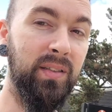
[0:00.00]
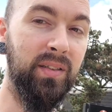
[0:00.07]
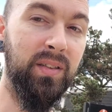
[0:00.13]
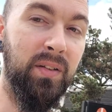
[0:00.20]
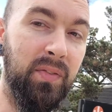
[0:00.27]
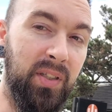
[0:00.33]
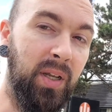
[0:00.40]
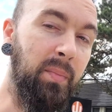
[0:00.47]

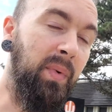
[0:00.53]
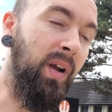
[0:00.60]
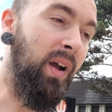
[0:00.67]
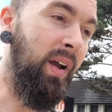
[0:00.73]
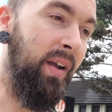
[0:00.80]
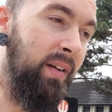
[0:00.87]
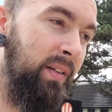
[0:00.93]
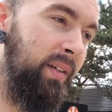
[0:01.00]
of some
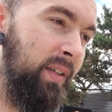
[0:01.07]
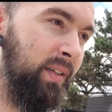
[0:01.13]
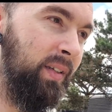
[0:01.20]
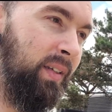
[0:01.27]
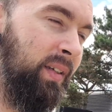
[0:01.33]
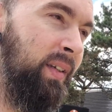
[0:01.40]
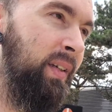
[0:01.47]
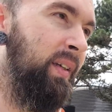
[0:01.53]
kind,
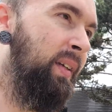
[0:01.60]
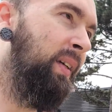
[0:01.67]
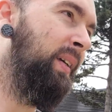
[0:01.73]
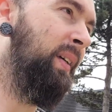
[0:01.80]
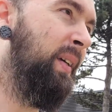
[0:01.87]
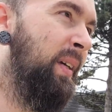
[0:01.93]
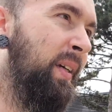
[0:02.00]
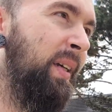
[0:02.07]

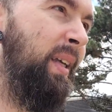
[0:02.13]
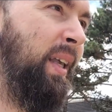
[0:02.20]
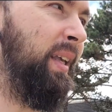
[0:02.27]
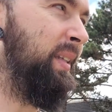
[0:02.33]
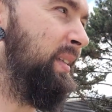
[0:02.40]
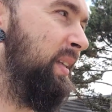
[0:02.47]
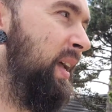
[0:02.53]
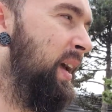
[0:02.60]

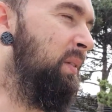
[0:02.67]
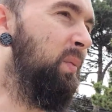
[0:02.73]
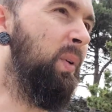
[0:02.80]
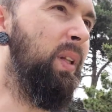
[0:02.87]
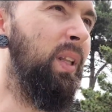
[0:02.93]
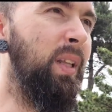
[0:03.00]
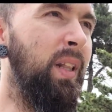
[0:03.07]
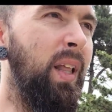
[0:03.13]
it's not
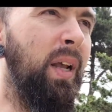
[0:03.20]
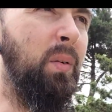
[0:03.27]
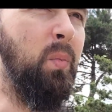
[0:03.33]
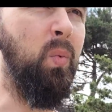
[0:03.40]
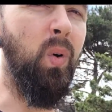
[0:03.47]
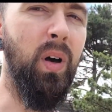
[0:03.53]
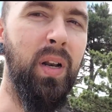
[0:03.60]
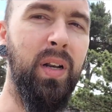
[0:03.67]
really like
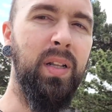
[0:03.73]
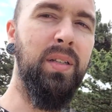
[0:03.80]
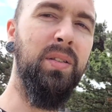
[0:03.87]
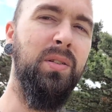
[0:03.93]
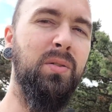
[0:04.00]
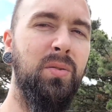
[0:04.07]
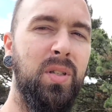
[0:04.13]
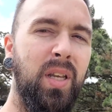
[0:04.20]
what it is
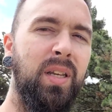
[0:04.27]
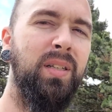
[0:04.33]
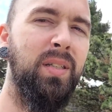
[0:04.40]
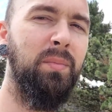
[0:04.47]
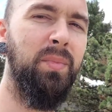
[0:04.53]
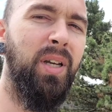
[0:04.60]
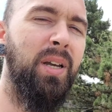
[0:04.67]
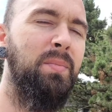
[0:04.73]
you say.
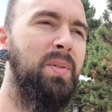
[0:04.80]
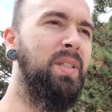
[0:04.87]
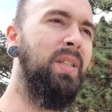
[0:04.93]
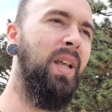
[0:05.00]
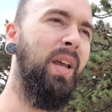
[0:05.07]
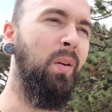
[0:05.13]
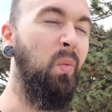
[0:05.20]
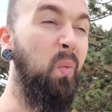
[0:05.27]
Sometimes it's
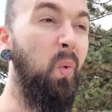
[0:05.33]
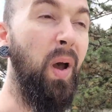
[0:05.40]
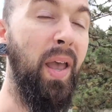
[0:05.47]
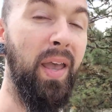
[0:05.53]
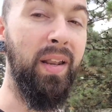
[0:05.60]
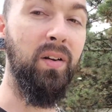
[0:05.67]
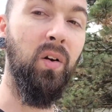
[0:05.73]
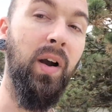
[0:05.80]
like
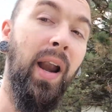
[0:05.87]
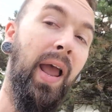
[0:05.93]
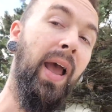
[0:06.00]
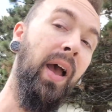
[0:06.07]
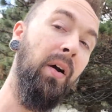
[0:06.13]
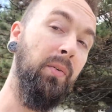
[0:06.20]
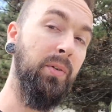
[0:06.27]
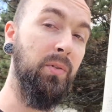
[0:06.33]
when or
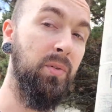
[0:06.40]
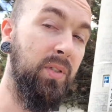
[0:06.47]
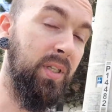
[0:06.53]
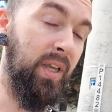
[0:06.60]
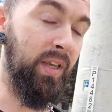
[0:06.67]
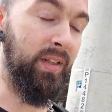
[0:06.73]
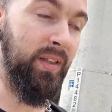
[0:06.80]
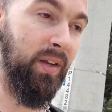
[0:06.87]
how you
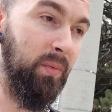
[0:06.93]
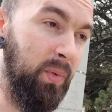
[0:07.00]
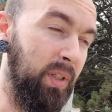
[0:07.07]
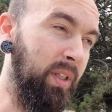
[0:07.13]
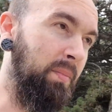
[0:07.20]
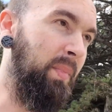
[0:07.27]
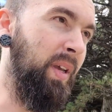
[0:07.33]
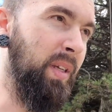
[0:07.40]
say it that
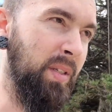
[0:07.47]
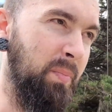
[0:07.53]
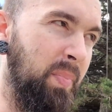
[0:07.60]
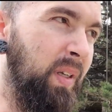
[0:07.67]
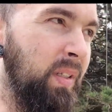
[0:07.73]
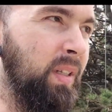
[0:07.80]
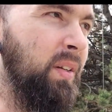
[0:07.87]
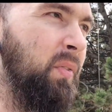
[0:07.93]
really makes a
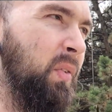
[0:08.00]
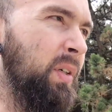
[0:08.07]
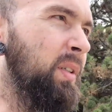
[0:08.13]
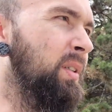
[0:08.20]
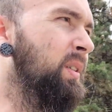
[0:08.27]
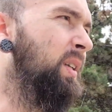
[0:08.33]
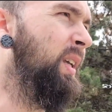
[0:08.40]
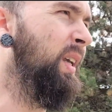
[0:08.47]
big
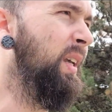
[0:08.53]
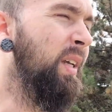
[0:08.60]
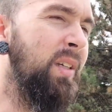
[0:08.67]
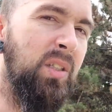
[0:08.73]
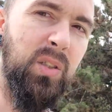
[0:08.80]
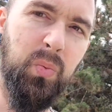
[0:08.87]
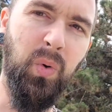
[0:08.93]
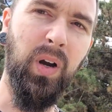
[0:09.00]
difference.
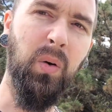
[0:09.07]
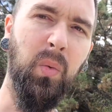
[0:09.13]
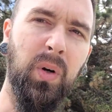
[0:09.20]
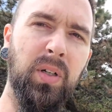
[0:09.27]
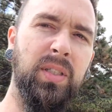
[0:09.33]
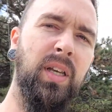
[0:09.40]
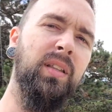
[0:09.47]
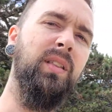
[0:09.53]
Swear
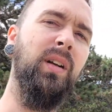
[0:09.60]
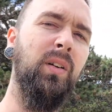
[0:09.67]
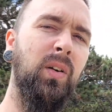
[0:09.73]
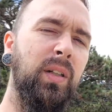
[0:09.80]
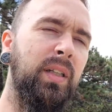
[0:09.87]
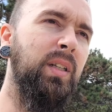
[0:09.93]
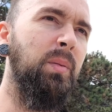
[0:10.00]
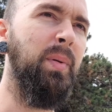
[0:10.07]
words, I think, are a
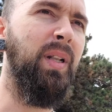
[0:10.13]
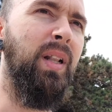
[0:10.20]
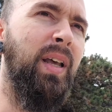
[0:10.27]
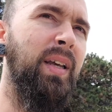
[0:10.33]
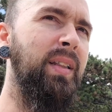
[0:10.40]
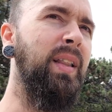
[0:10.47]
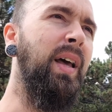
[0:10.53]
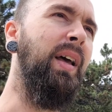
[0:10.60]
little bit
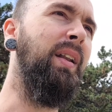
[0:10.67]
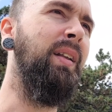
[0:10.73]
like that.